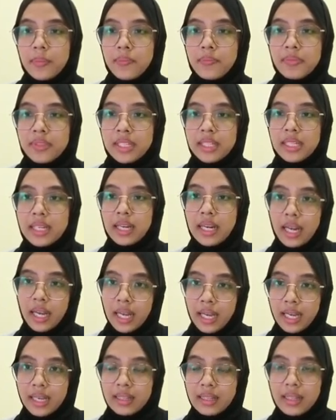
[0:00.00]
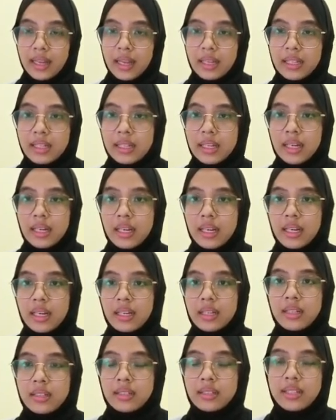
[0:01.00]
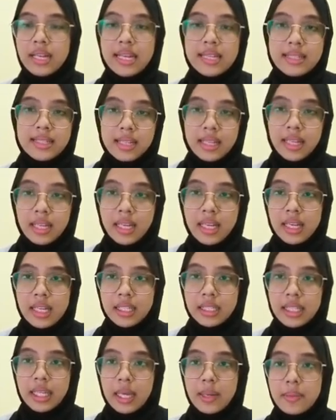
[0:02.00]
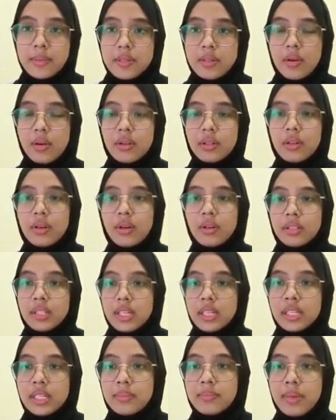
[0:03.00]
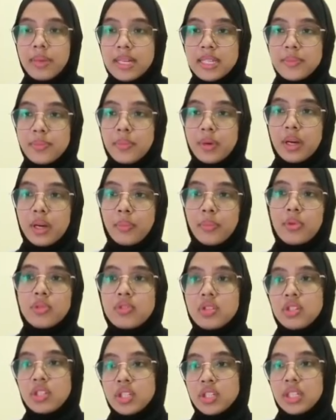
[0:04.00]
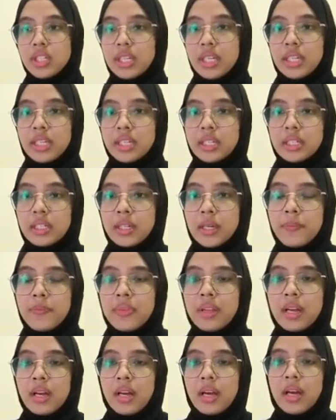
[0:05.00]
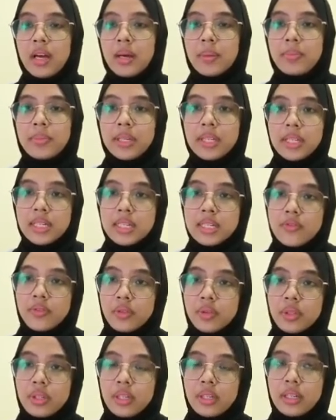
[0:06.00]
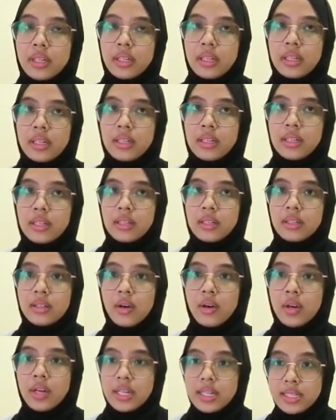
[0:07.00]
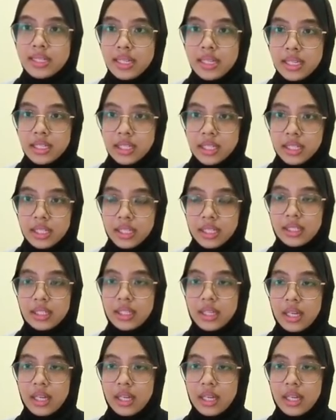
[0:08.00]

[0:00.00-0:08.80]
declare that Nestle keeps on holding the best position in the biggest food organization.